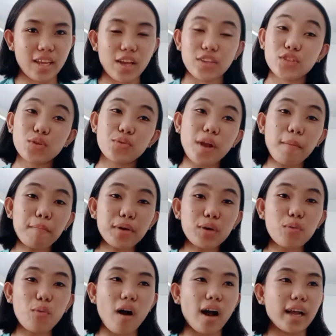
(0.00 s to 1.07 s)
So number
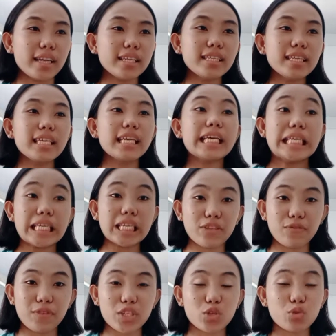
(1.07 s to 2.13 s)
1,
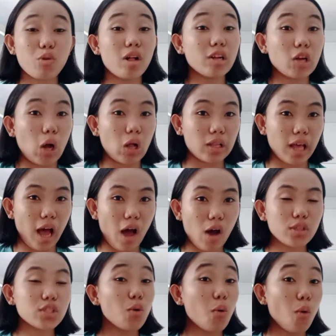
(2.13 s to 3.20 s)
individual call
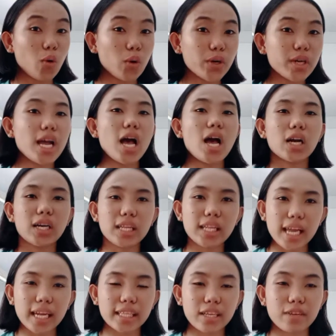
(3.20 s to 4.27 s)
out or
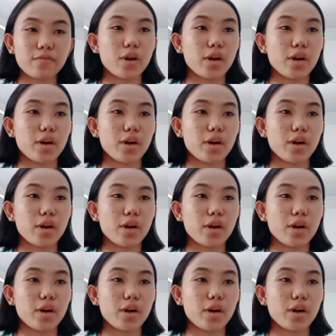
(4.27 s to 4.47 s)
collective